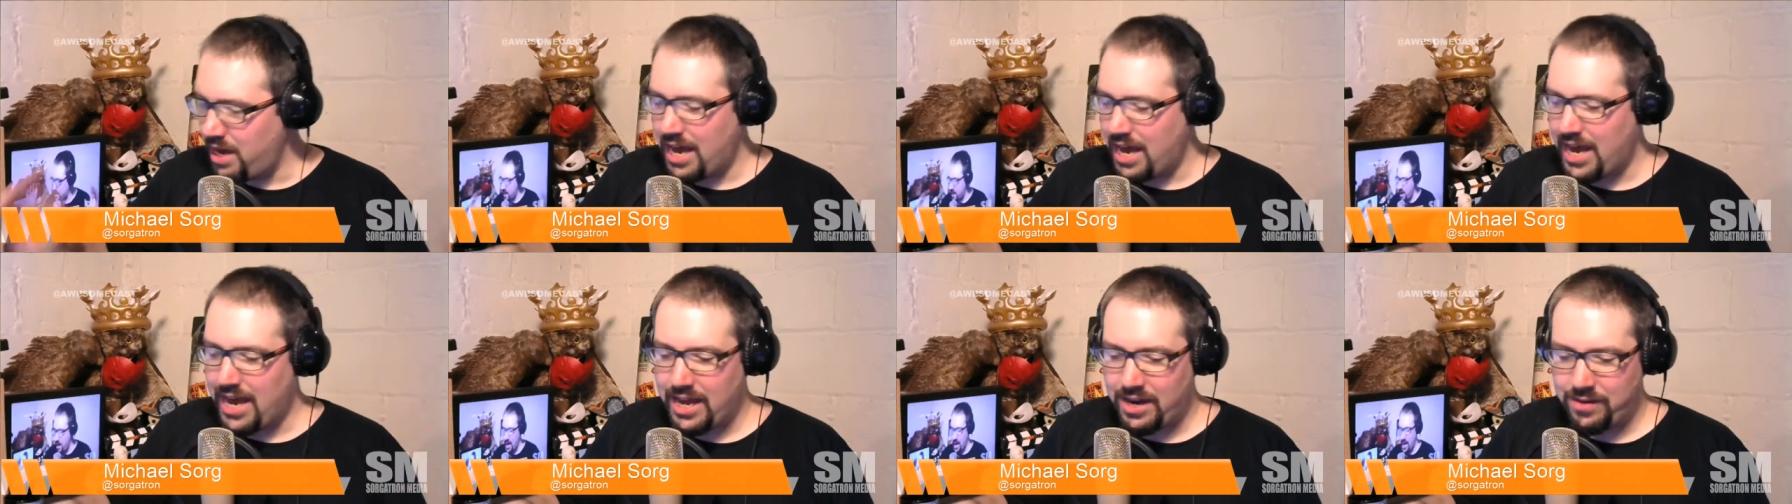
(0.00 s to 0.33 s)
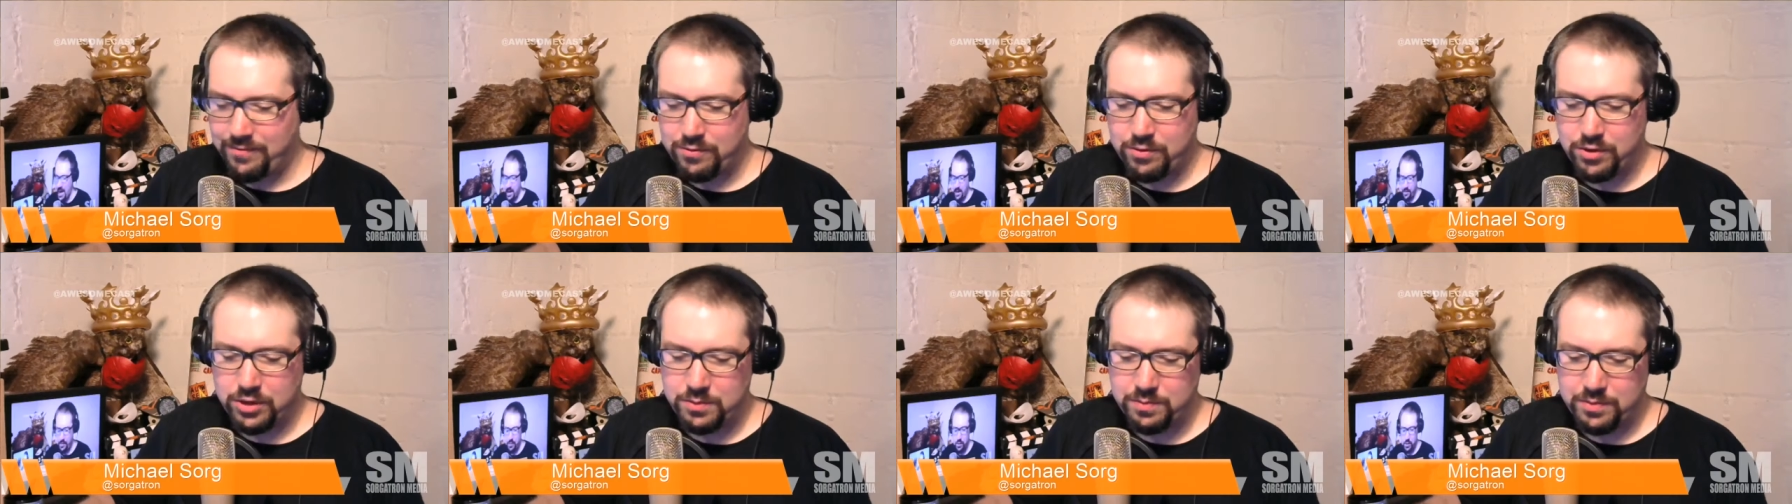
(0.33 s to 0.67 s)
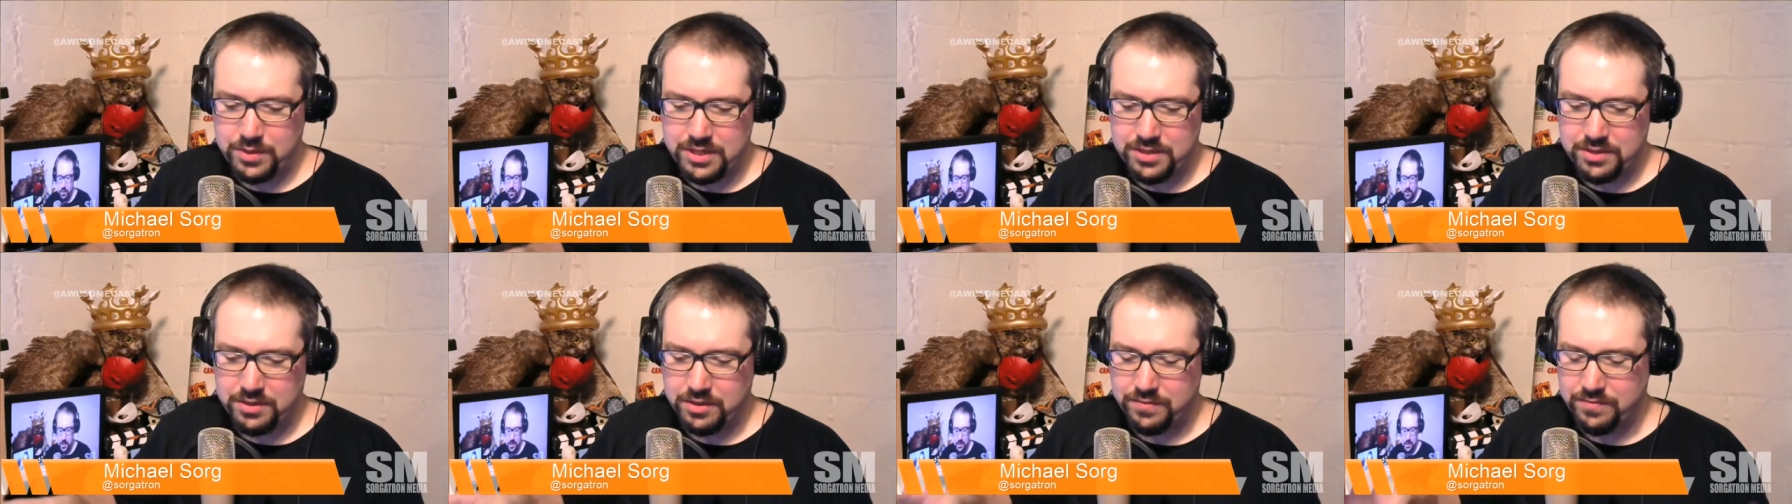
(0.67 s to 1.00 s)
and, of course,
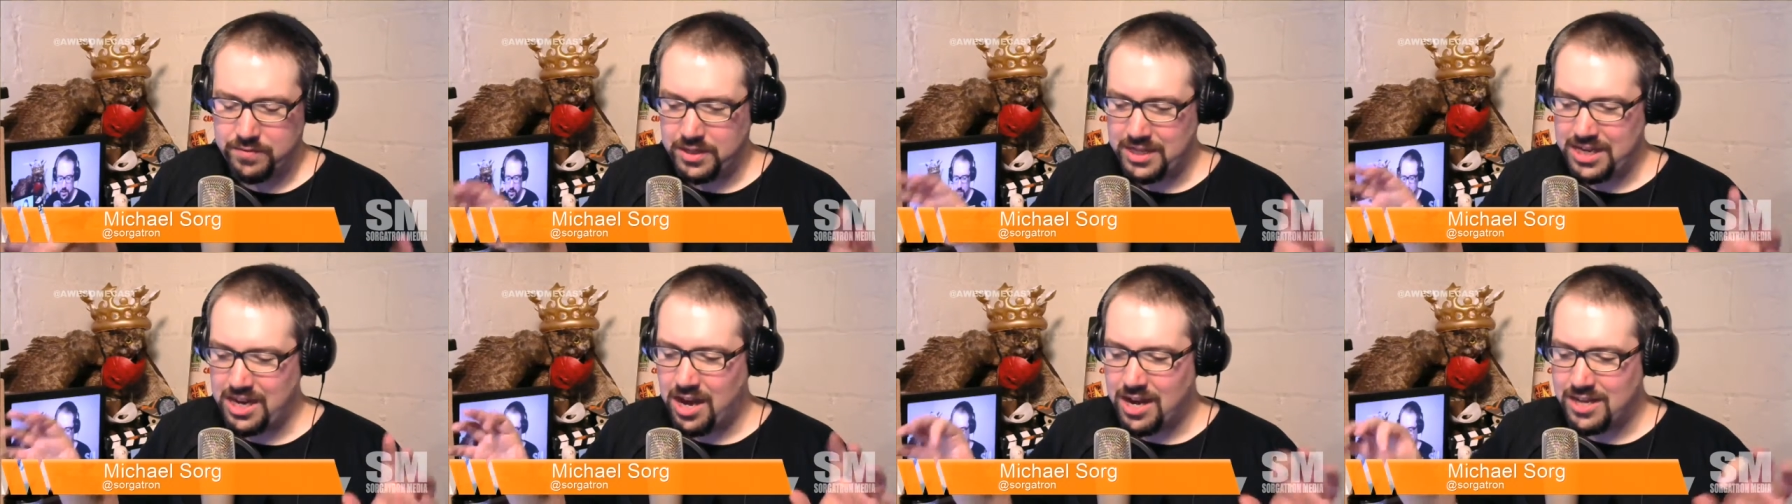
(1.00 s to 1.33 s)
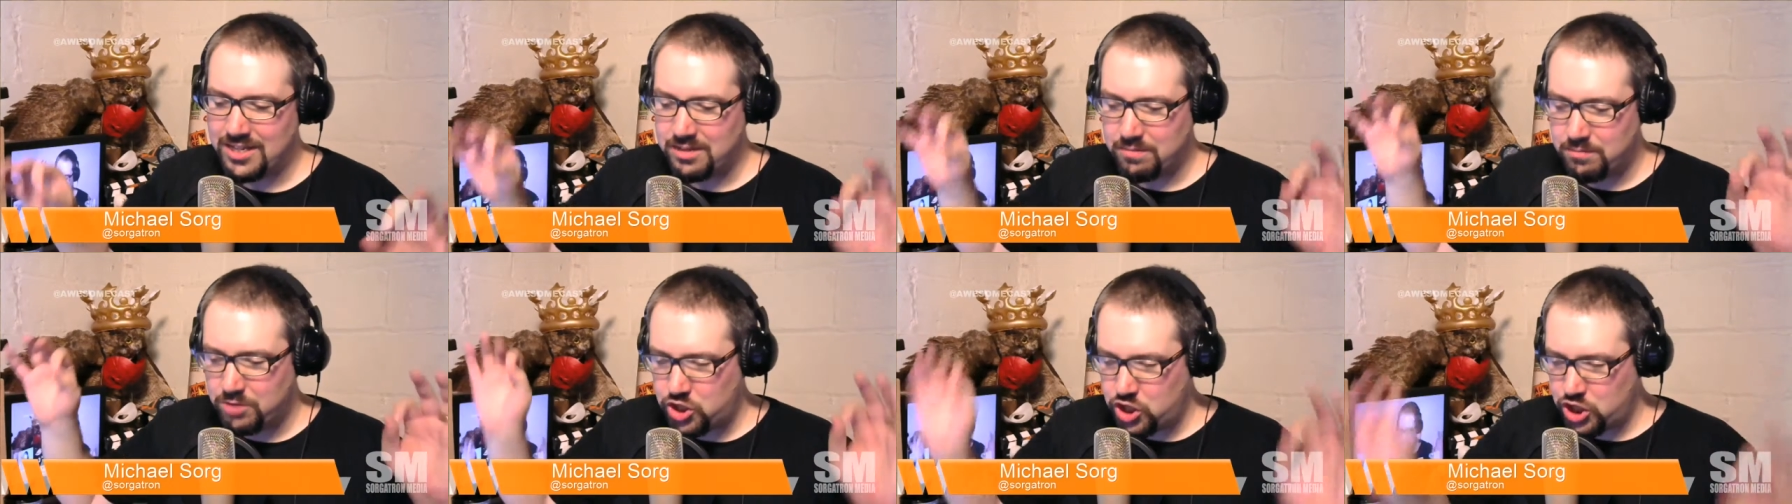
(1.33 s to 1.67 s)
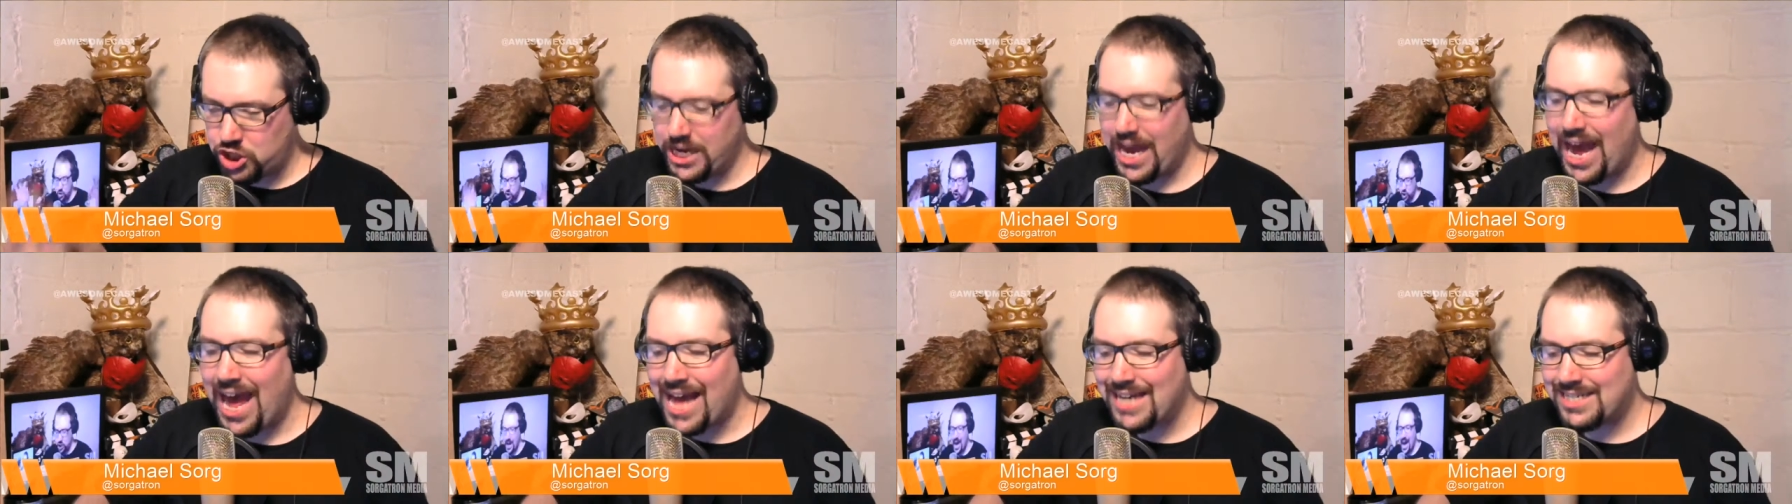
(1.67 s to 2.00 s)
please look for the Awesome
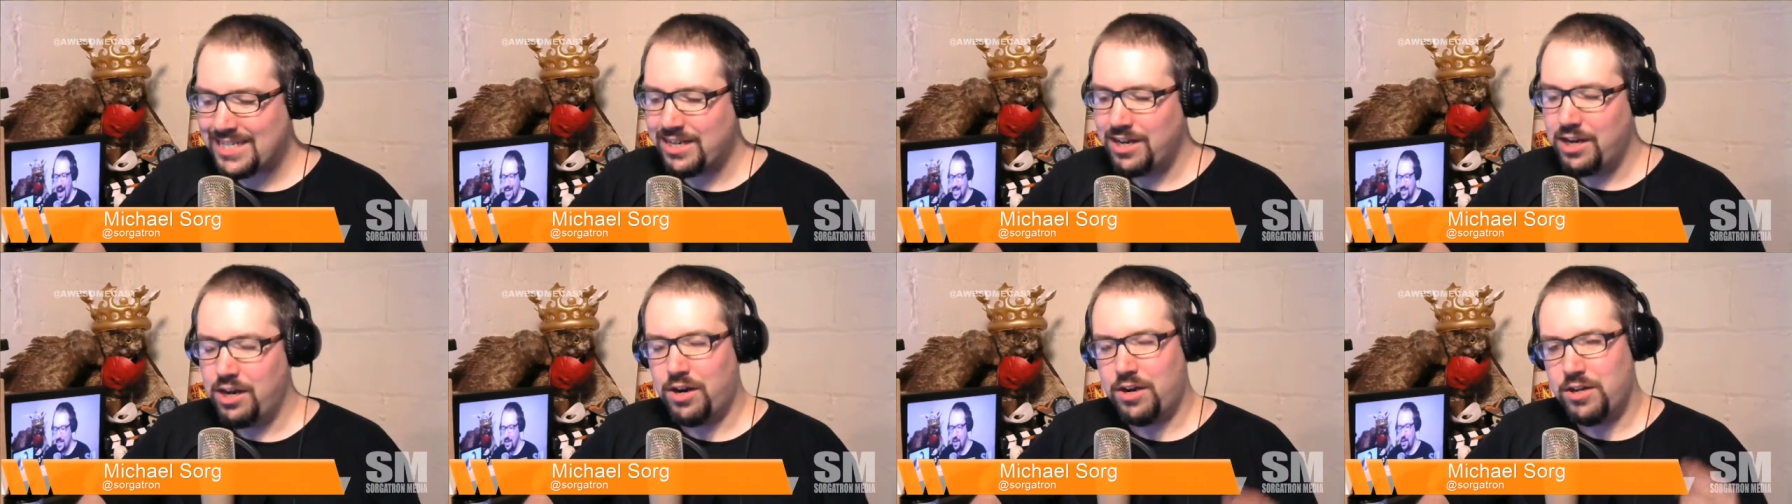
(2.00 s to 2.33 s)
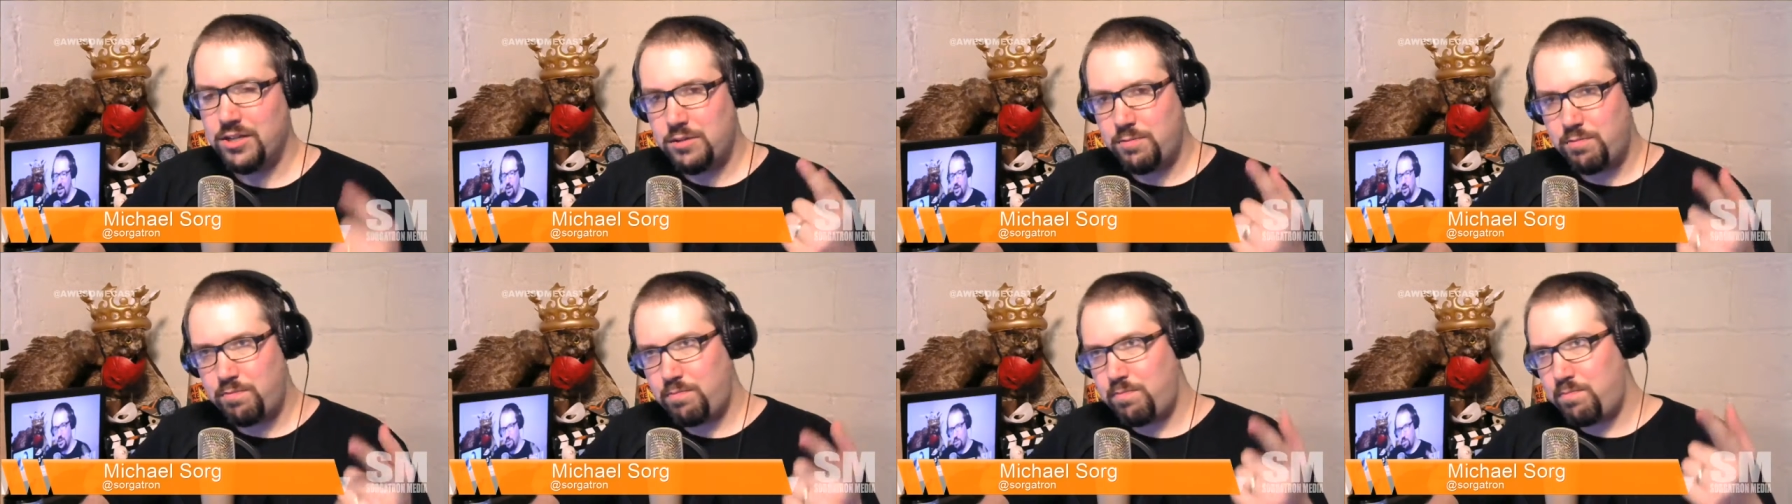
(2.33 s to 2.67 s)
Chat on